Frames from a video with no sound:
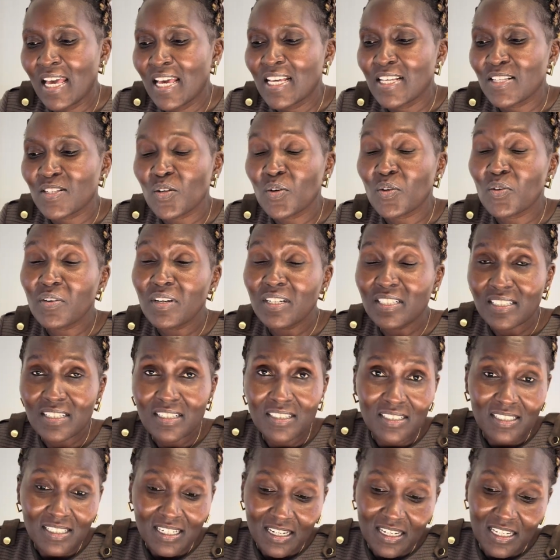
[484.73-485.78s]
So Grace
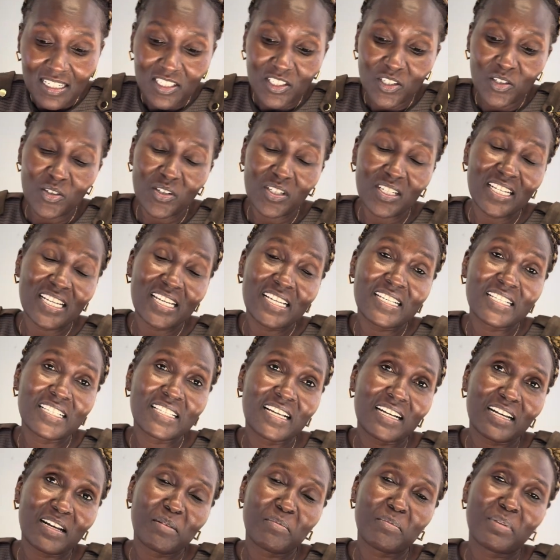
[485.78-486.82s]
International is
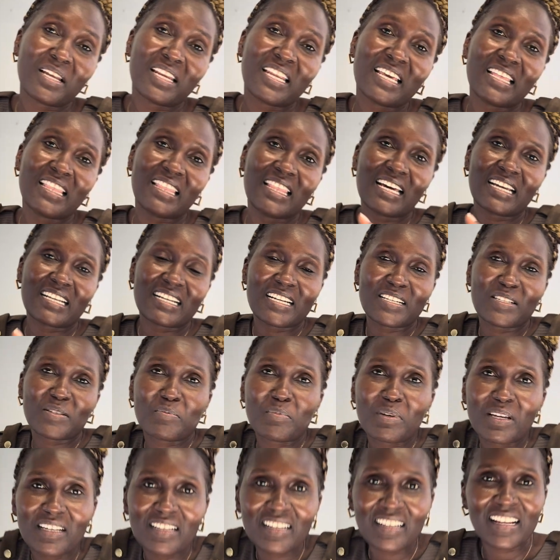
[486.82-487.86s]
a company that has
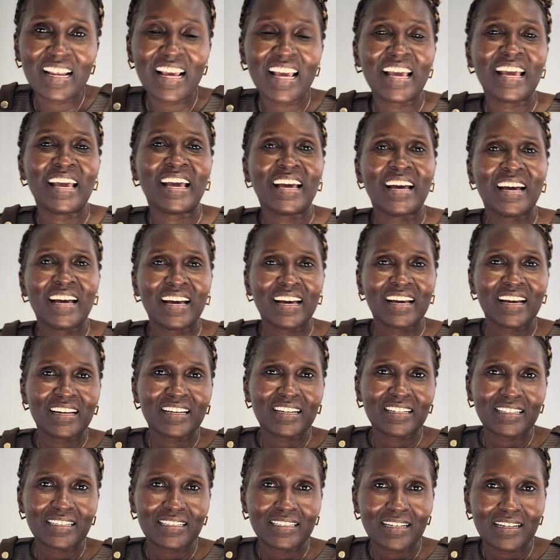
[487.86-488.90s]
been
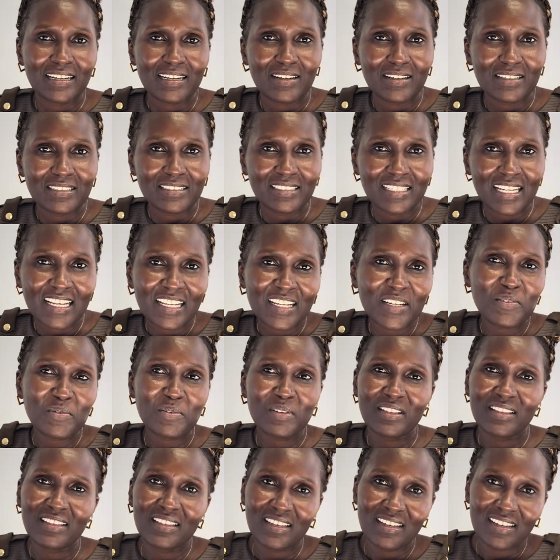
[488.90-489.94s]
dealing
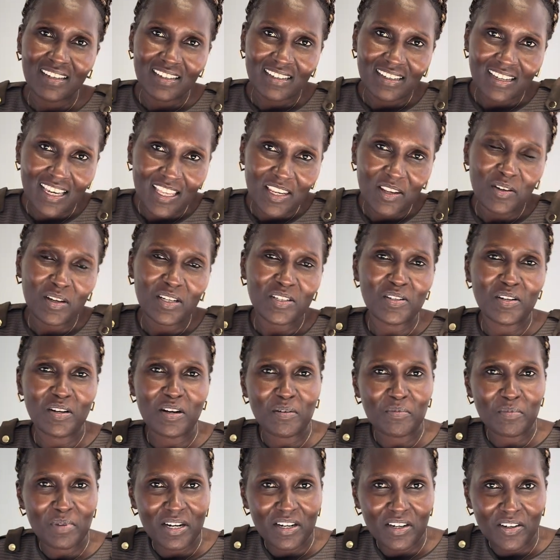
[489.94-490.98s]
with education
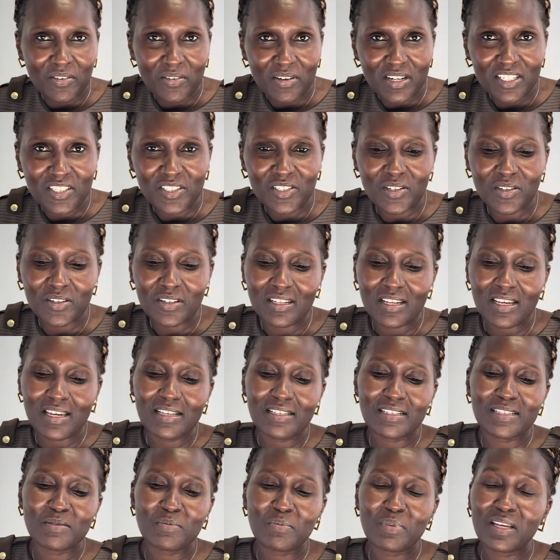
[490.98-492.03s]
and migration.
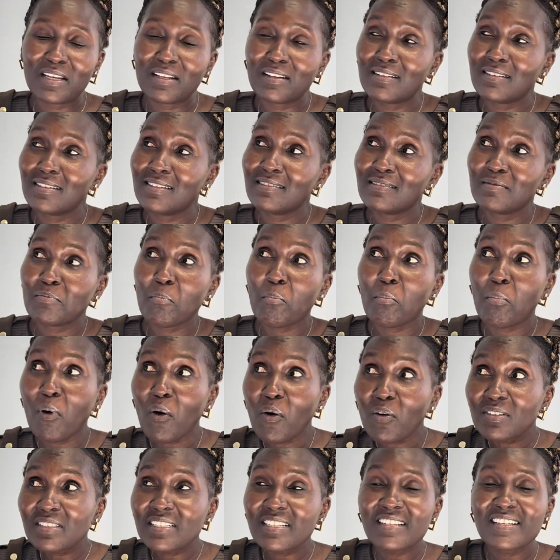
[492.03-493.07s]
It's been
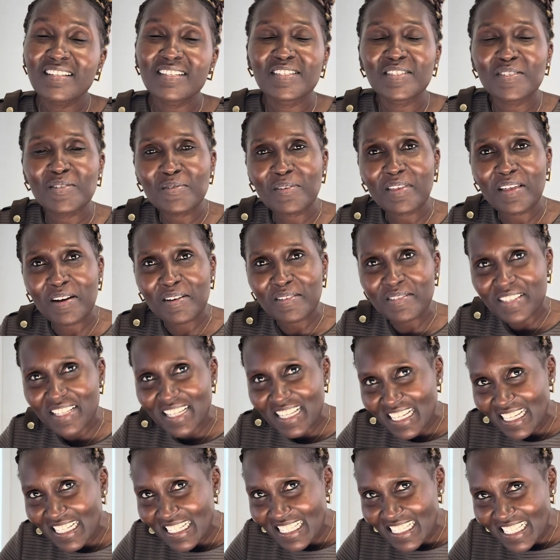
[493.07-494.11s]
born since
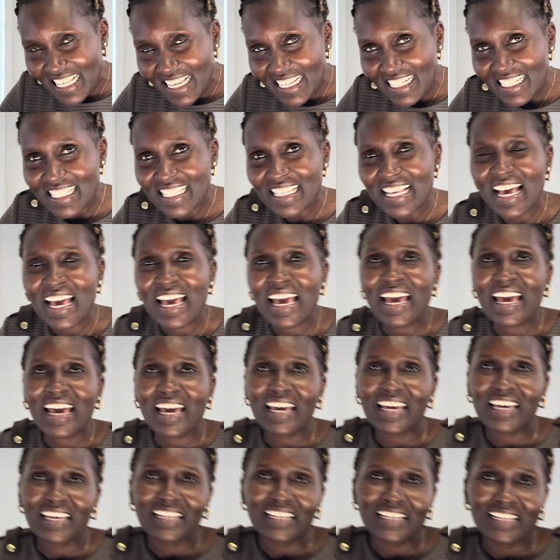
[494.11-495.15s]
2006,
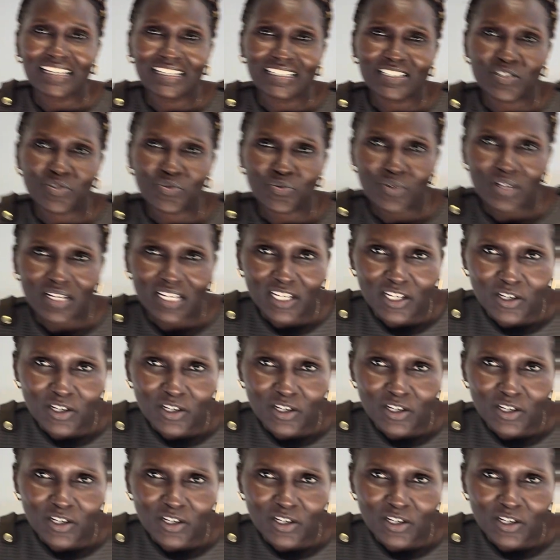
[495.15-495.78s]
and it's really